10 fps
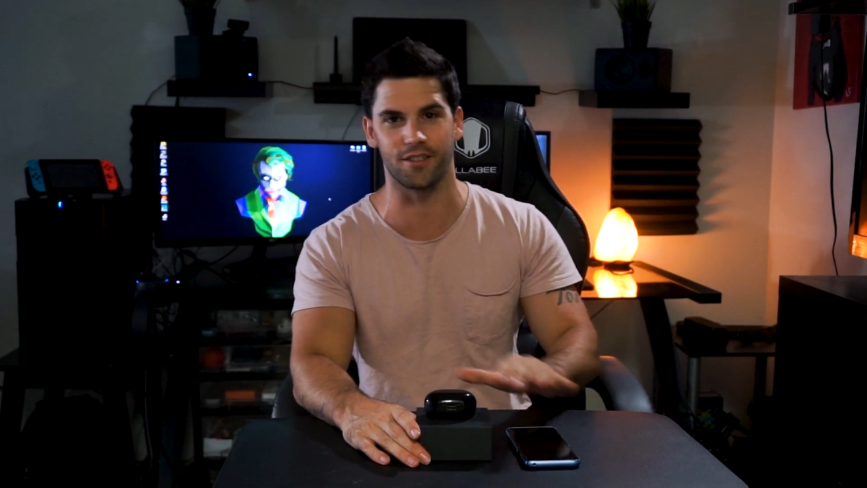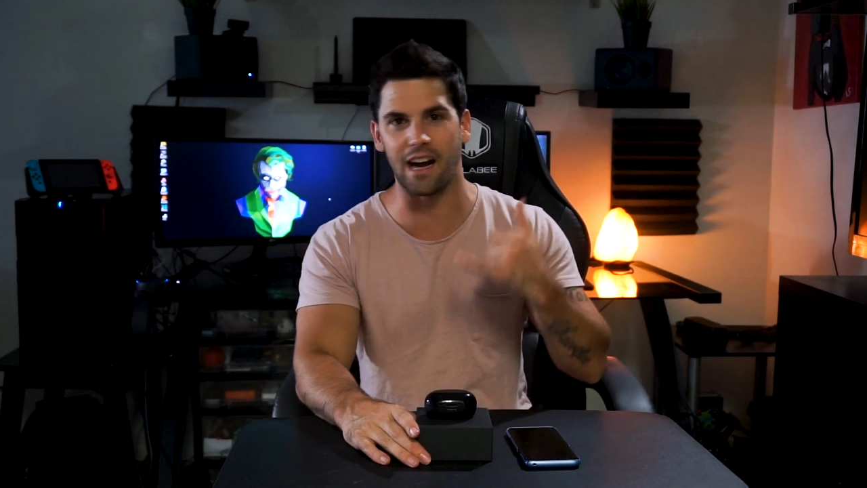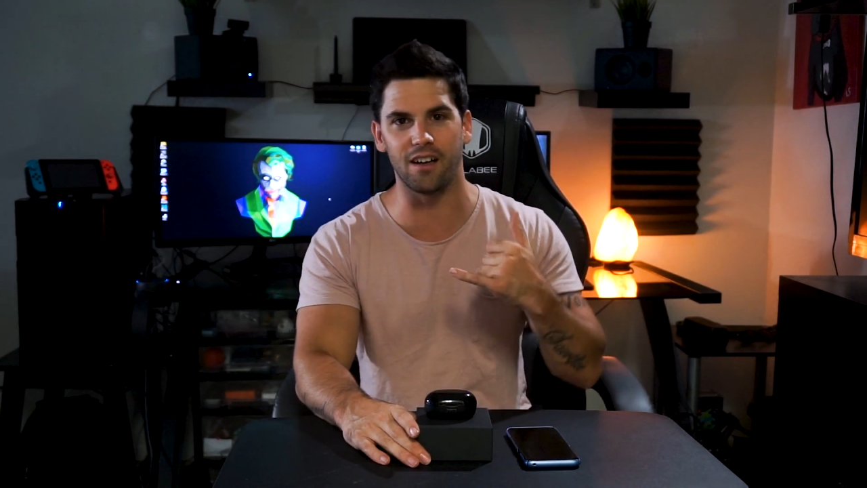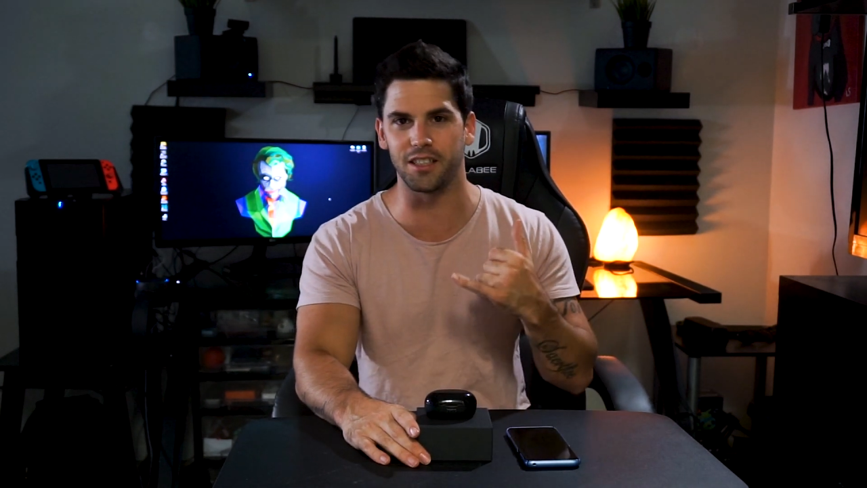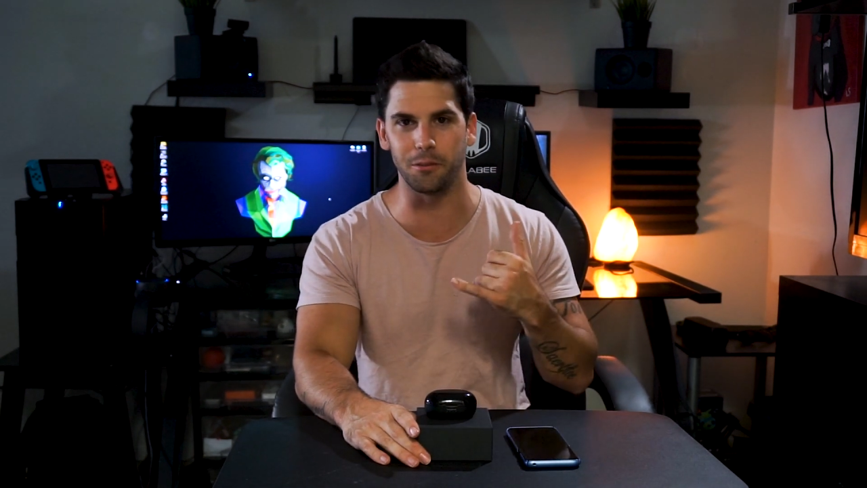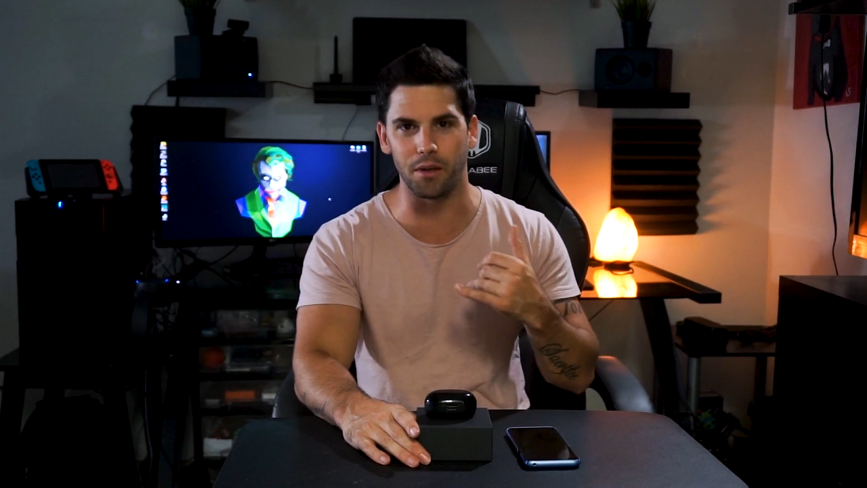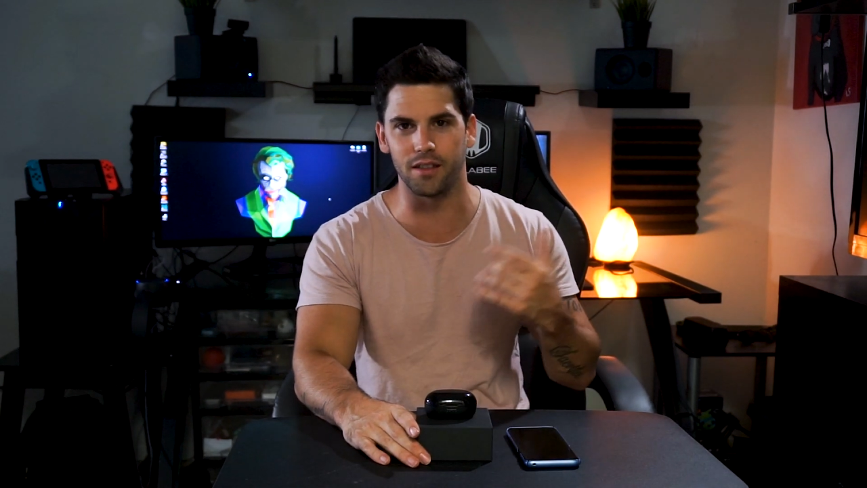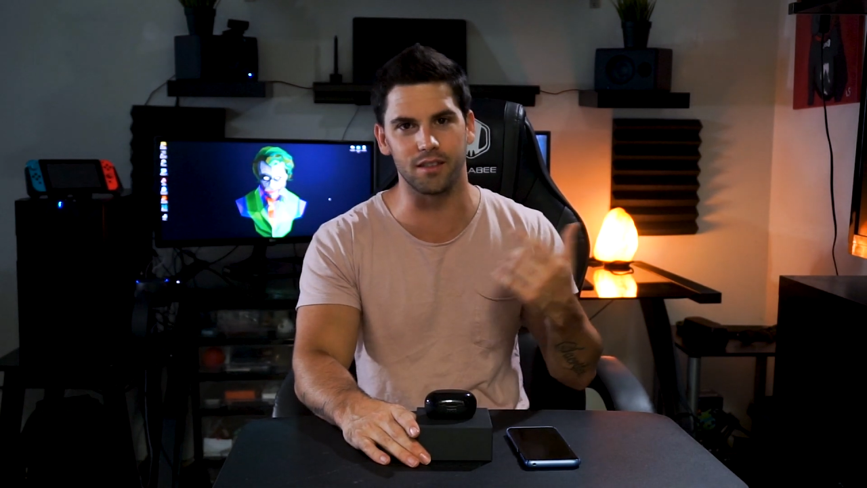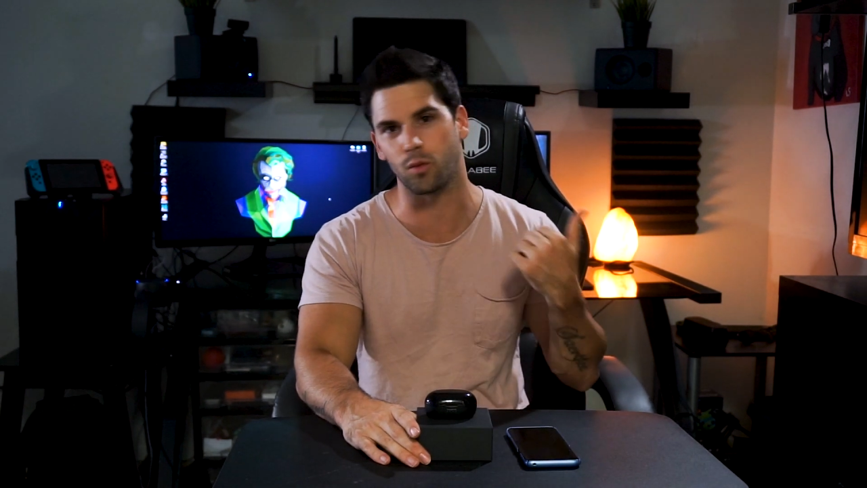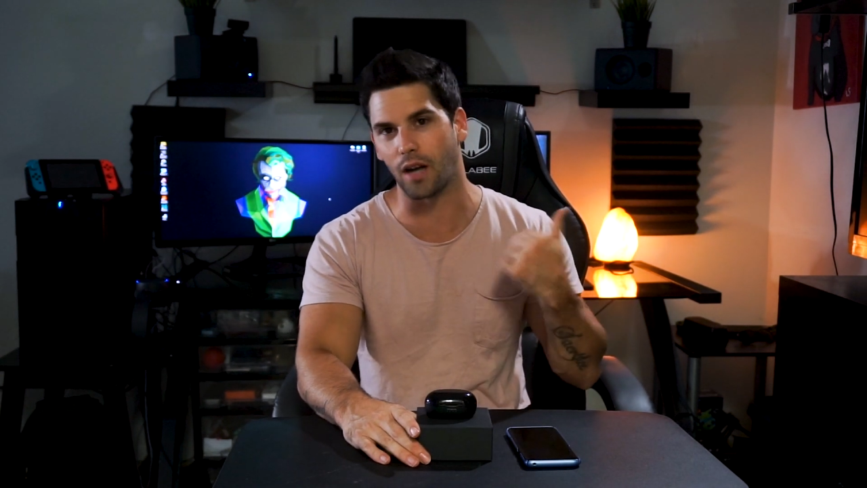Galaxy
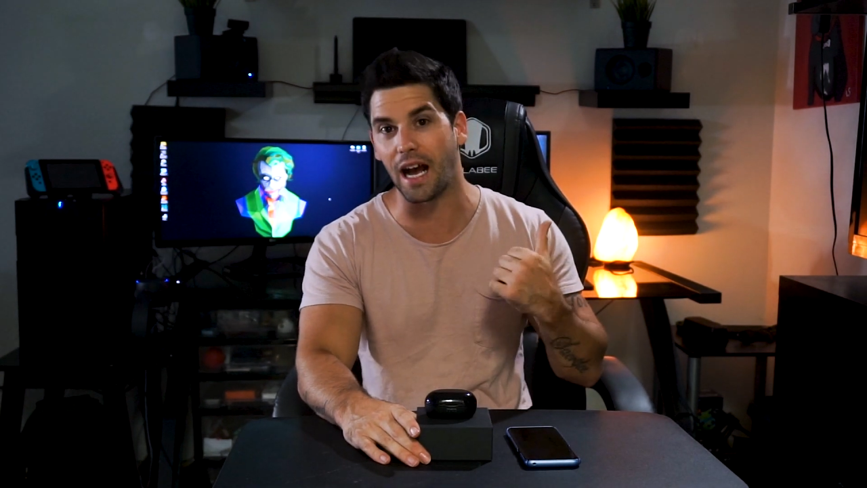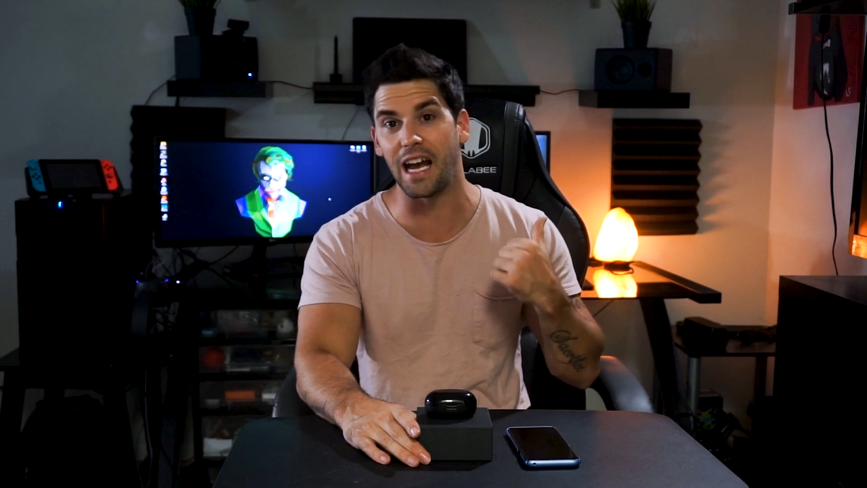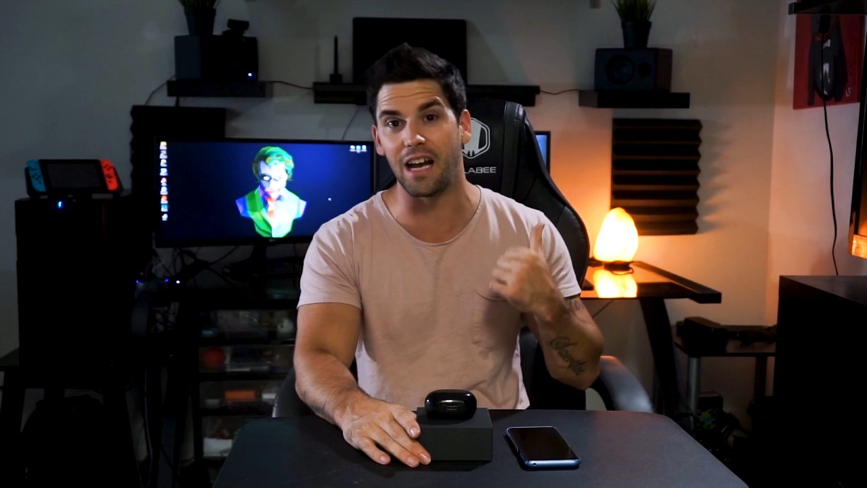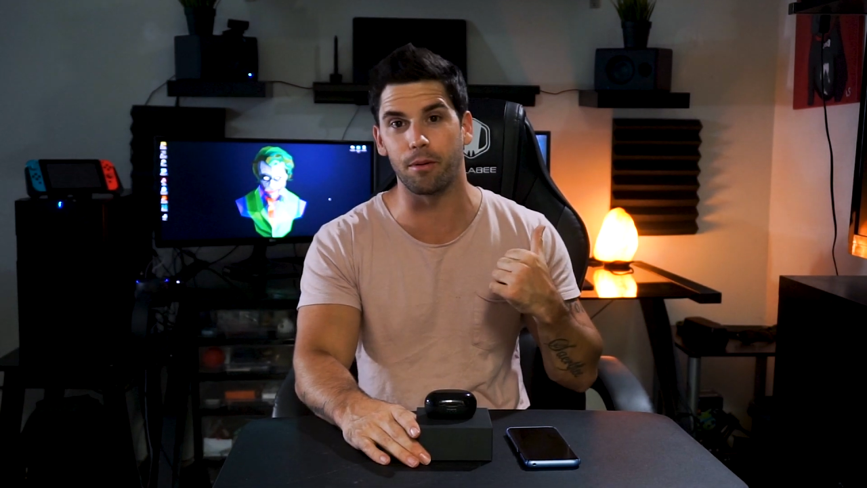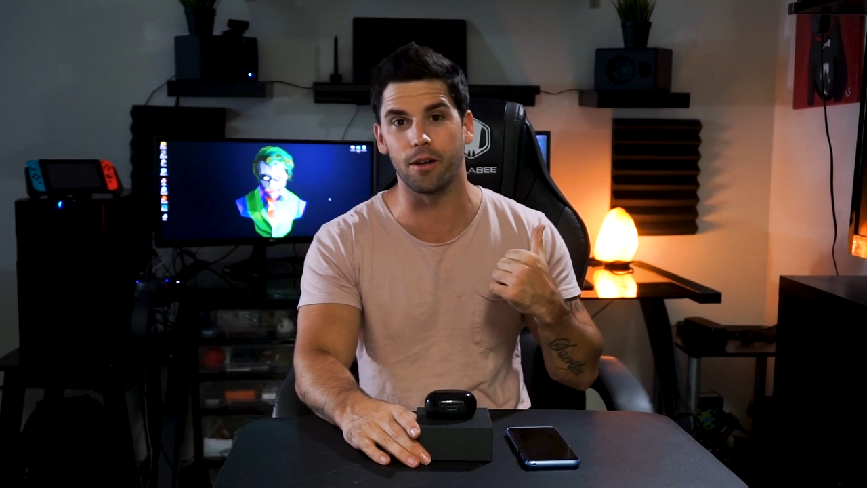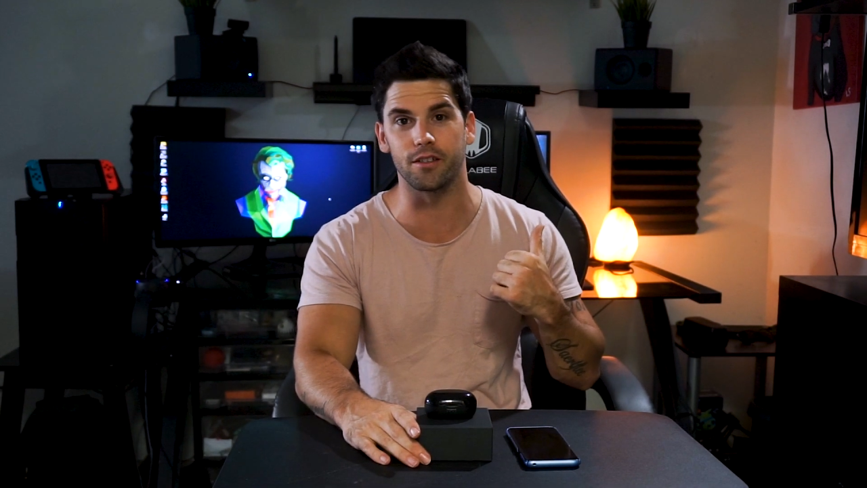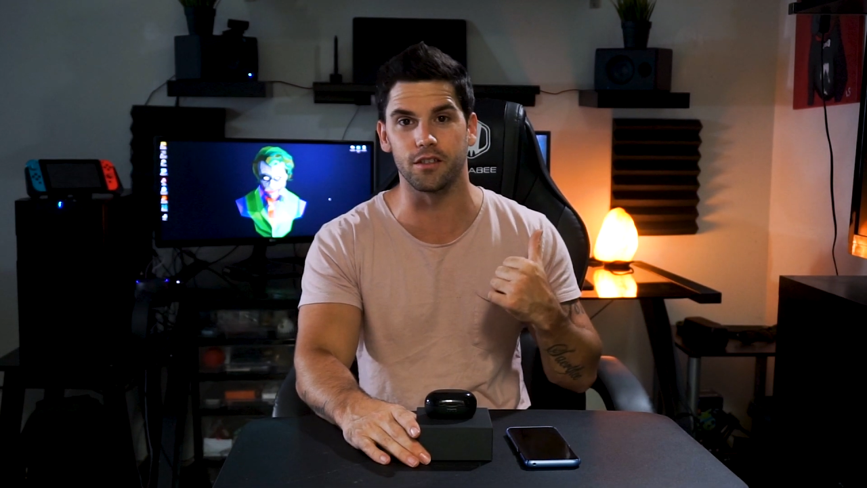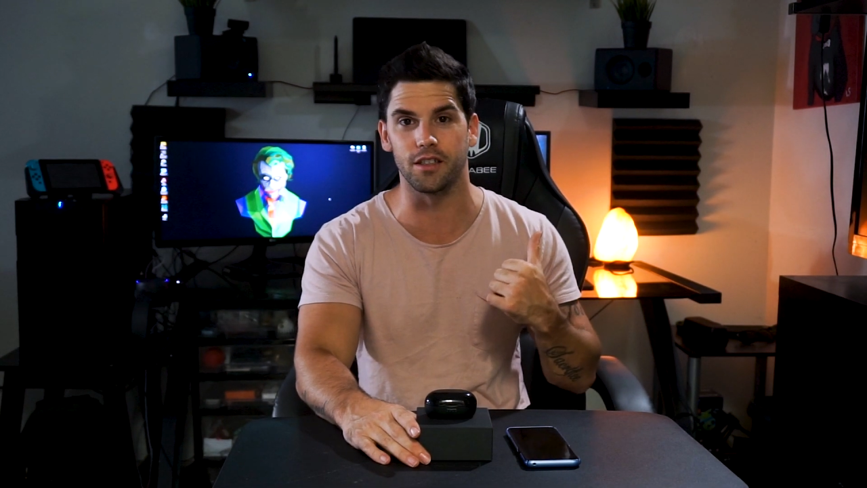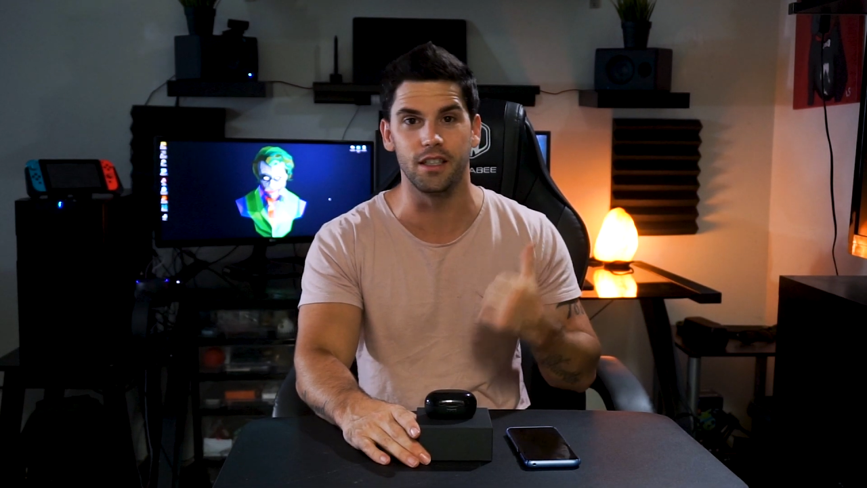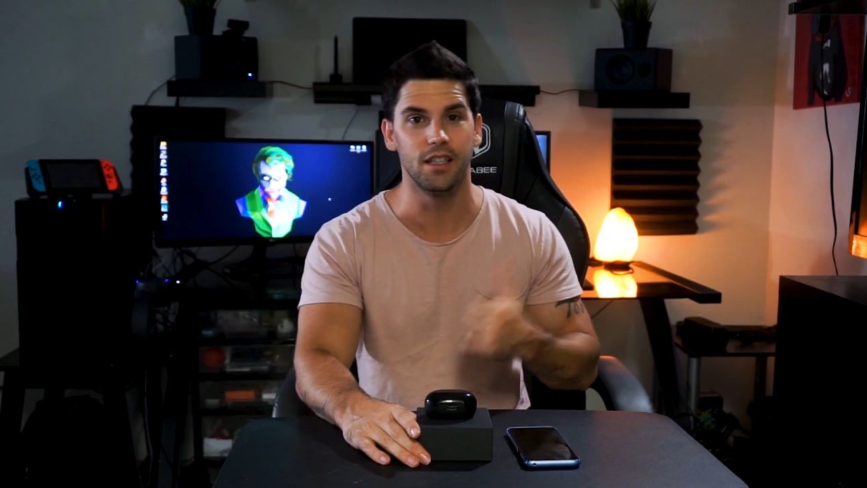Buds, what I had
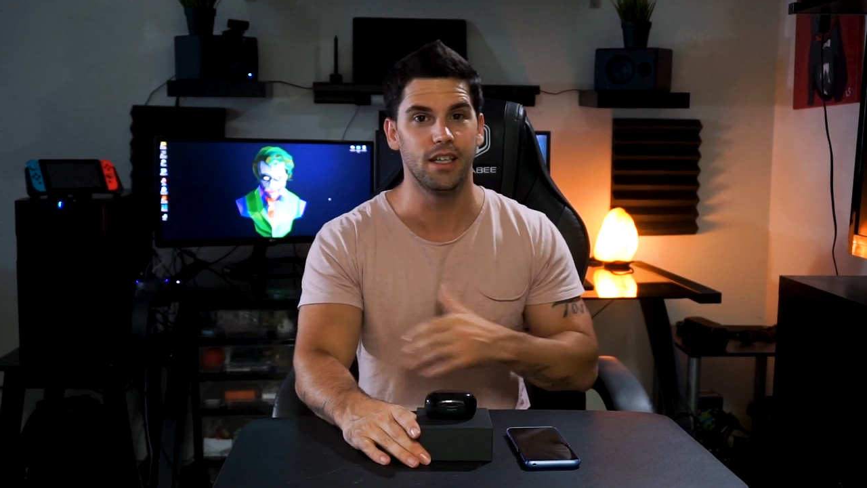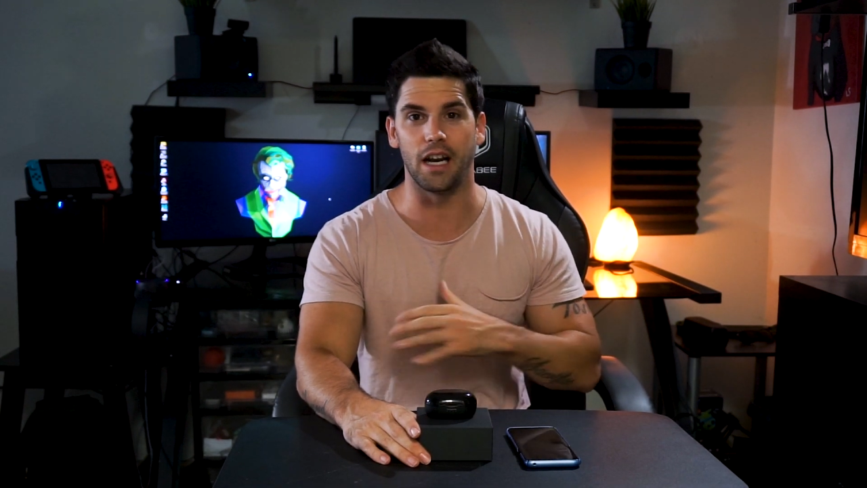personally,